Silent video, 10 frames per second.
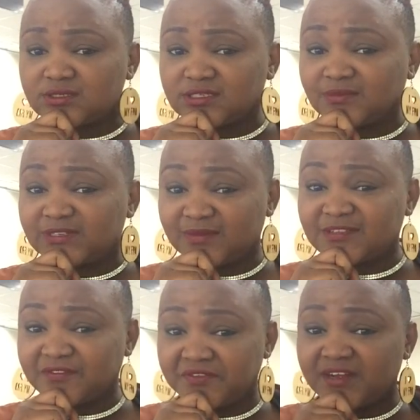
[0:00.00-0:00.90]

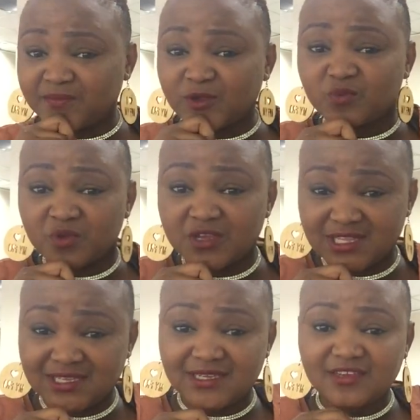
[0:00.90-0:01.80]
sometimes I feel I'm not
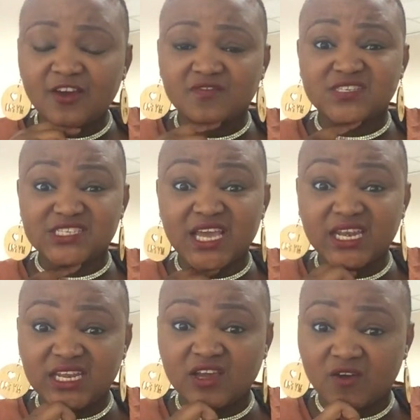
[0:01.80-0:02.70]
worthy of
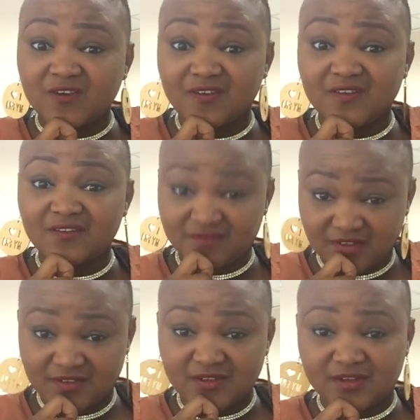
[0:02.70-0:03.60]
standing on,
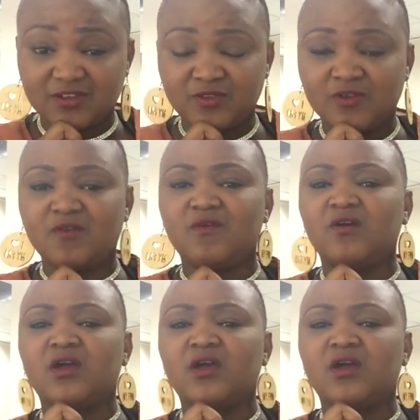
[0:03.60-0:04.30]
you know?